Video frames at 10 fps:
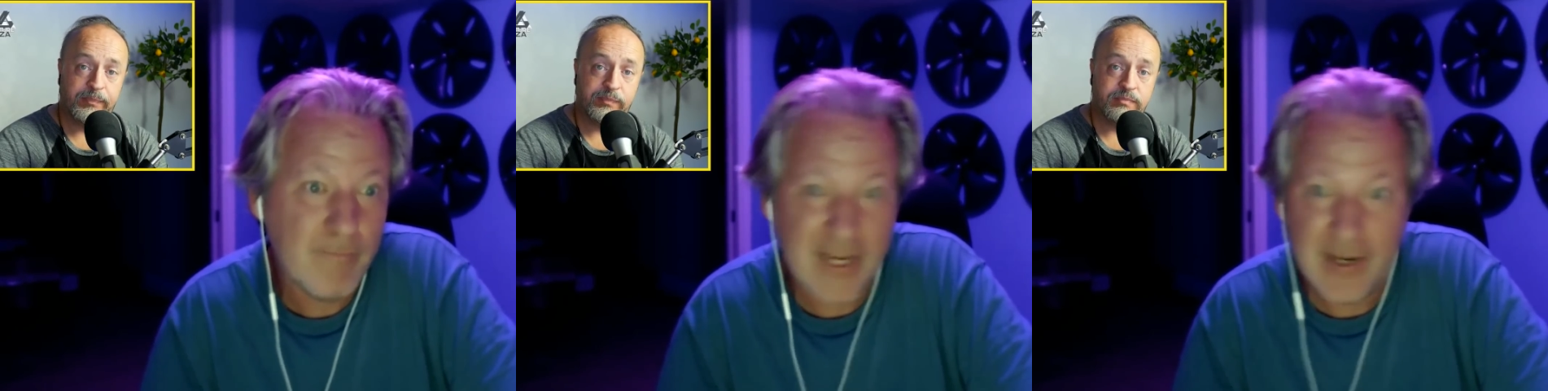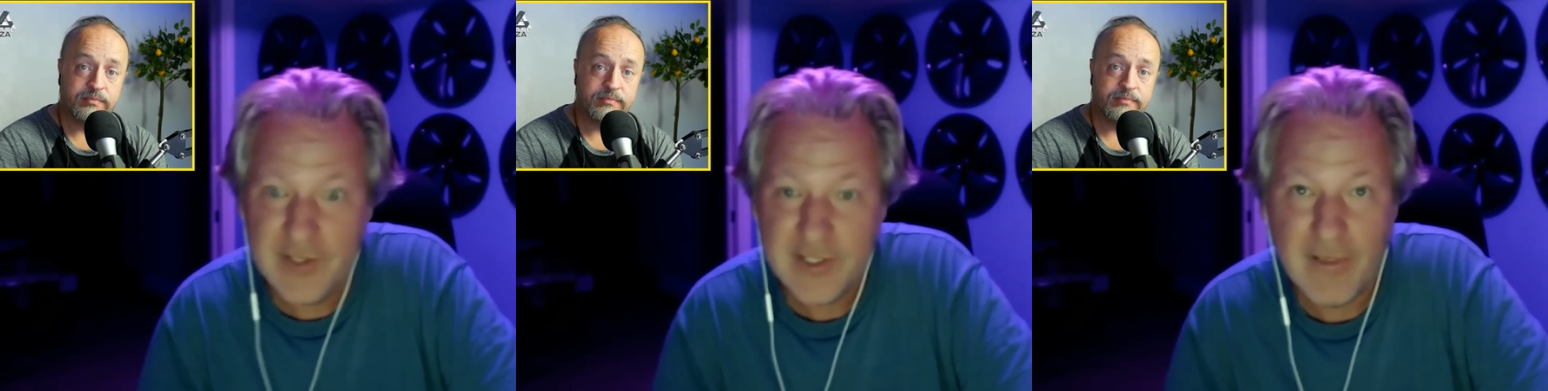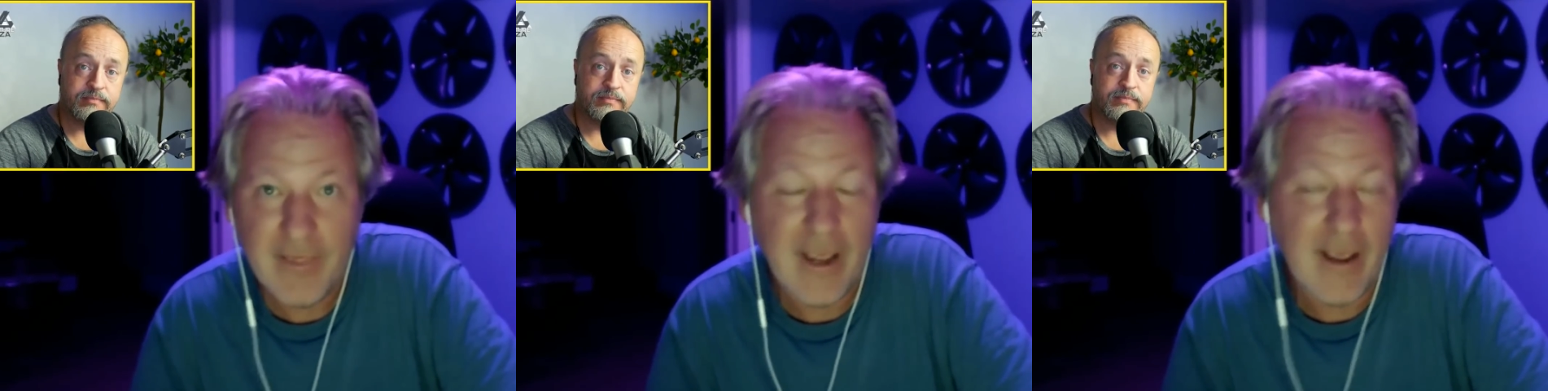Speaker 1: because
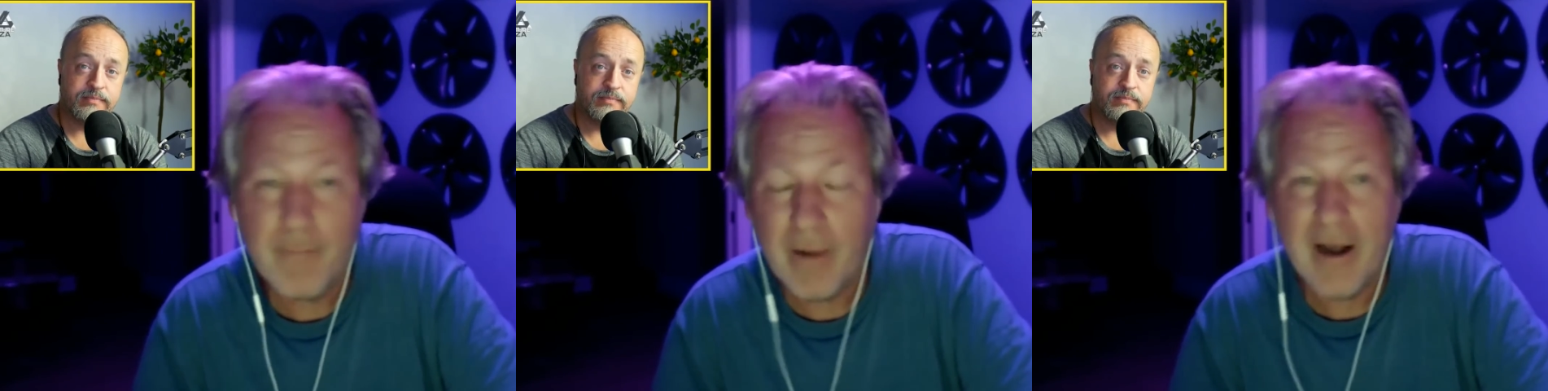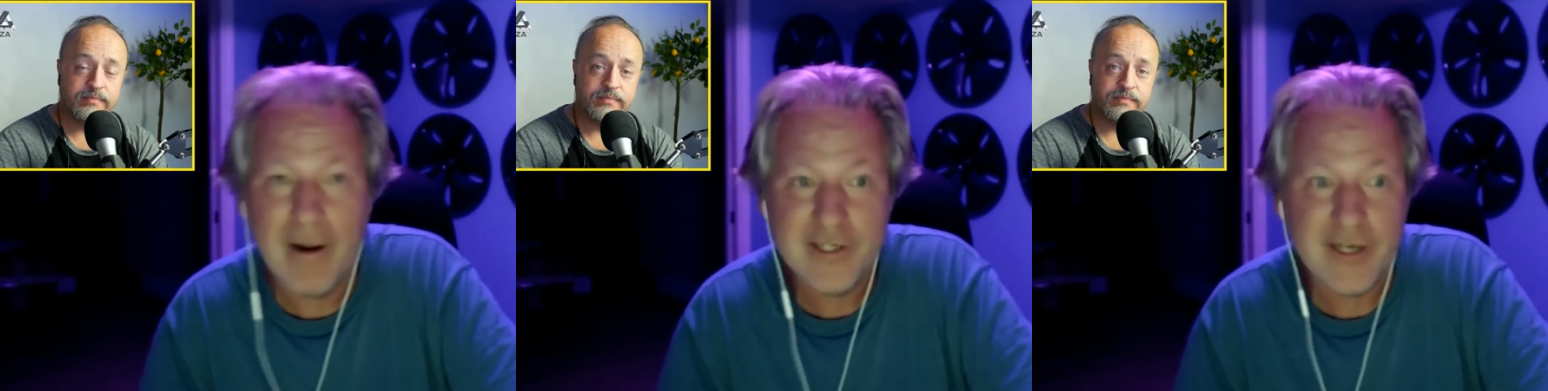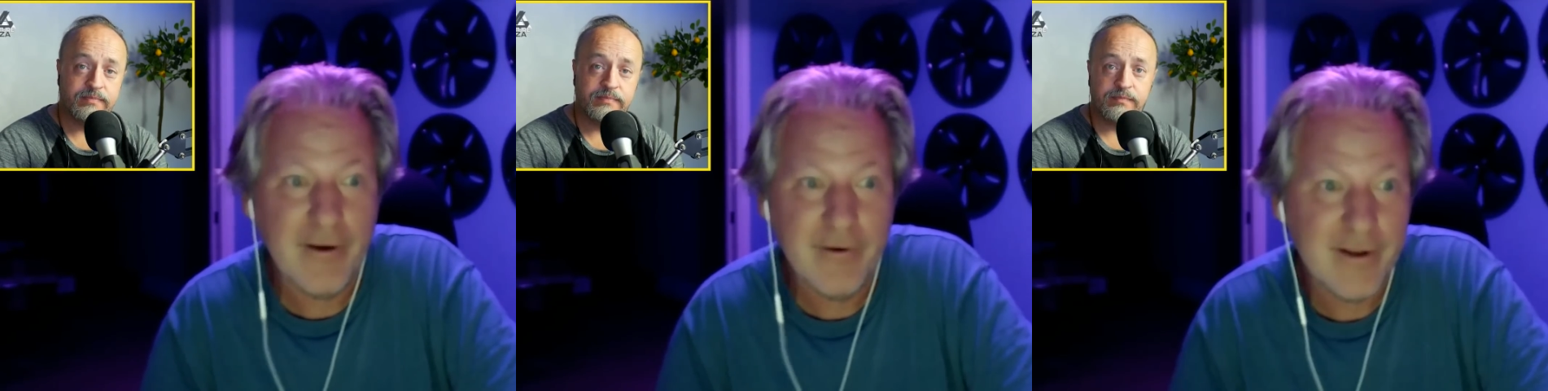they had bought a
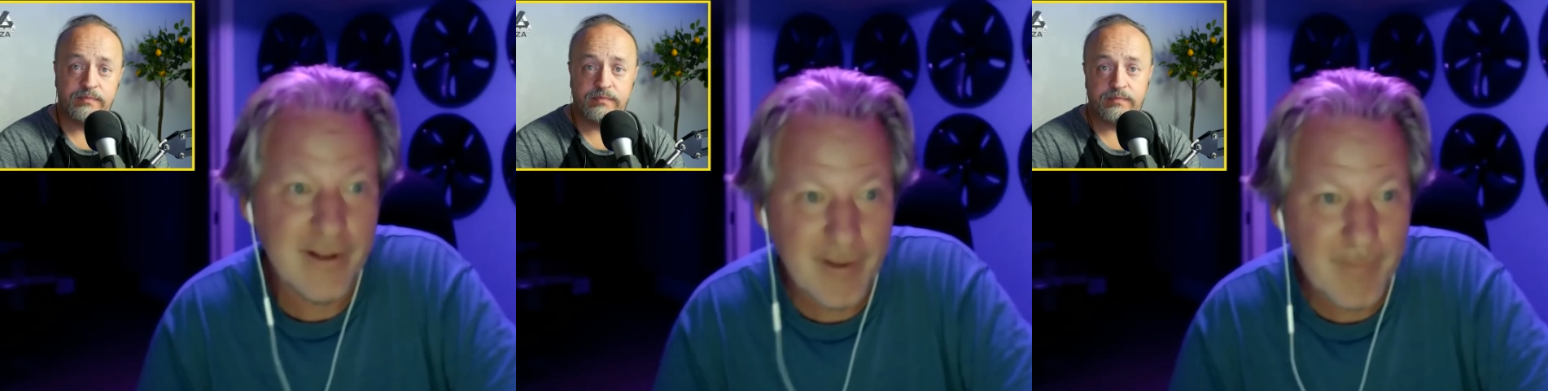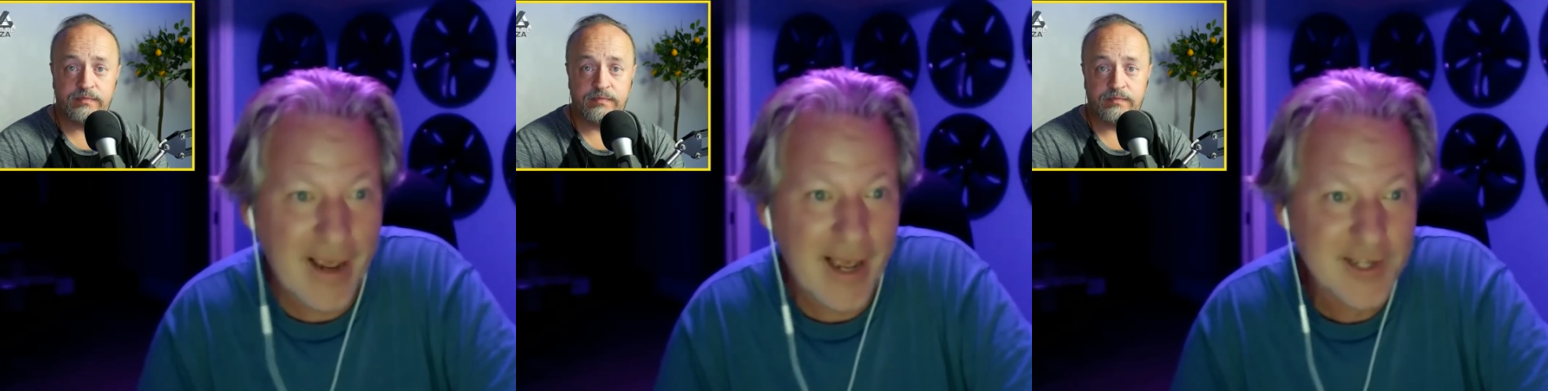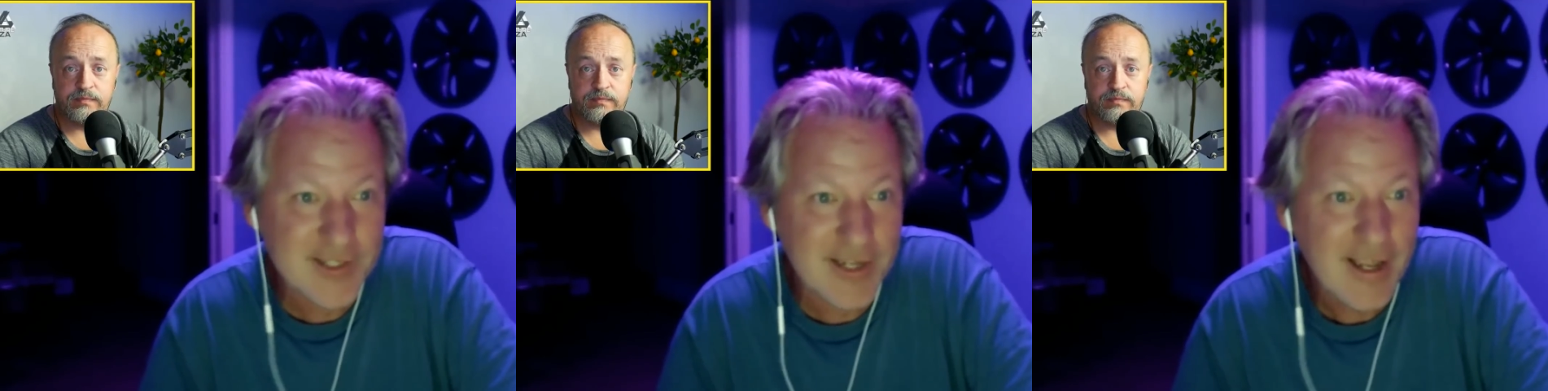Toyota in the
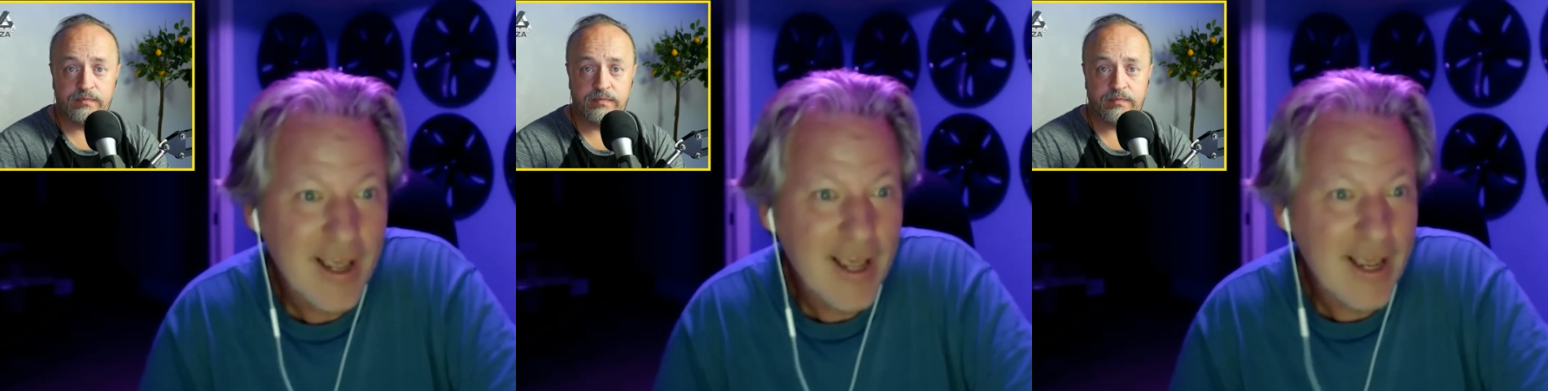past